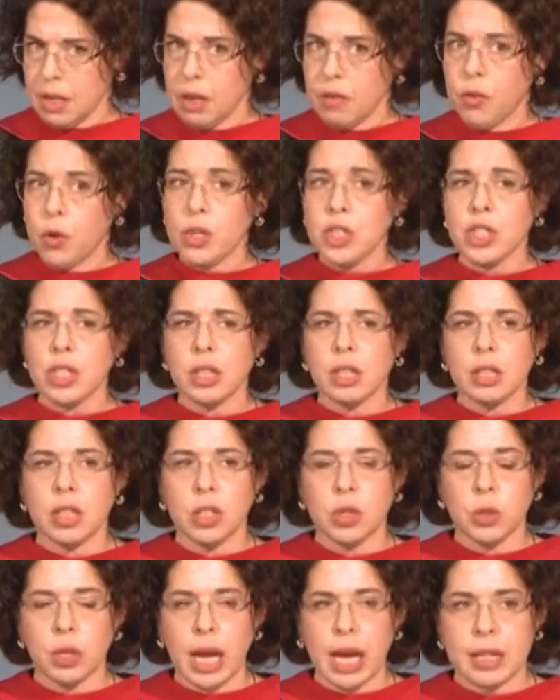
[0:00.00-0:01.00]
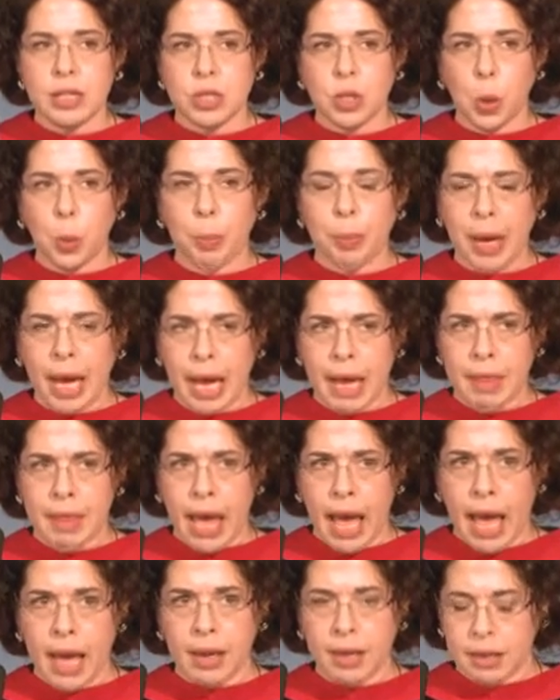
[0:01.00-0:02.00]
Fortunately, you guys don't buy
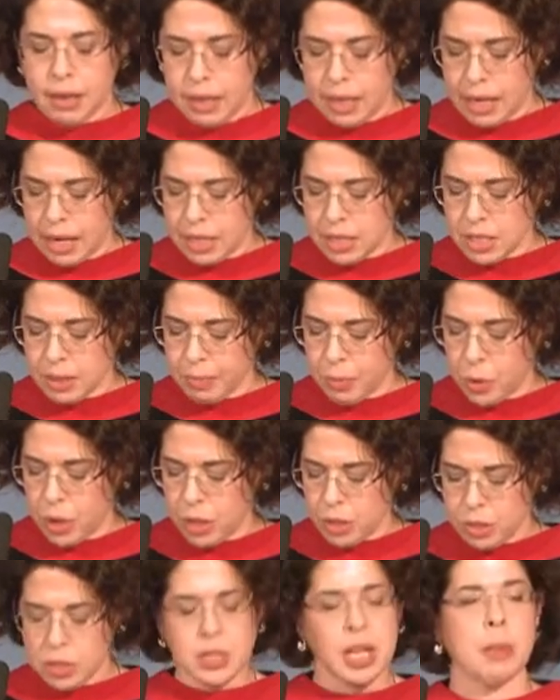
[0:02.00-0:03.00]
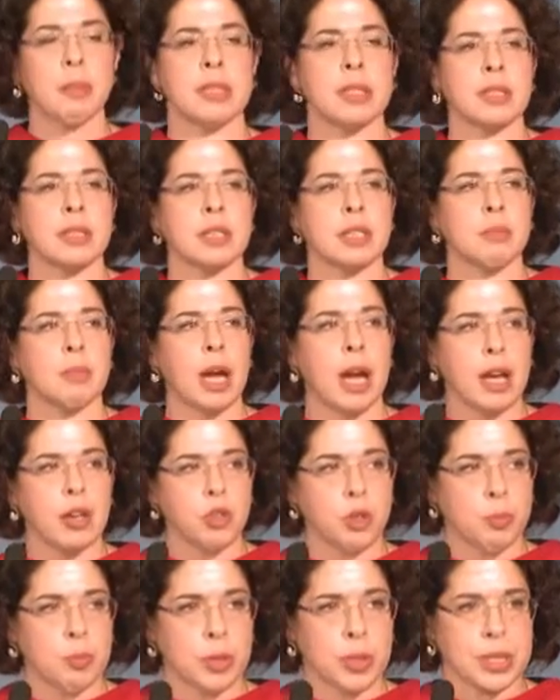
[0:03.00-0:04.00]
that, and I support your skepticism
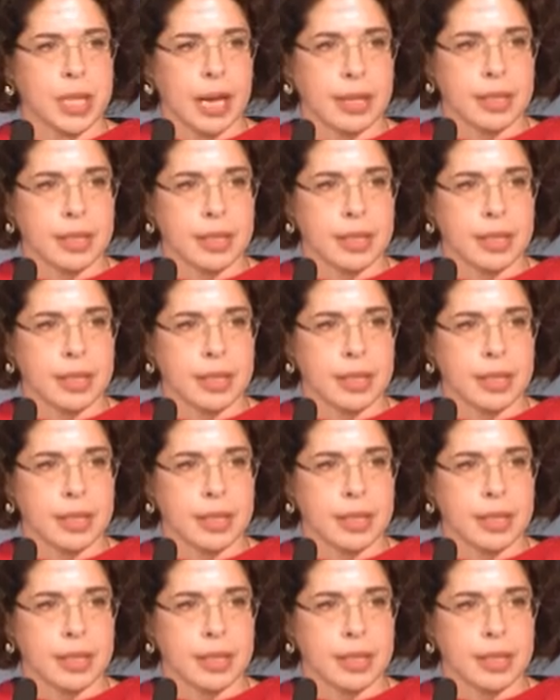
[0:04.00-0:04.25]
100%.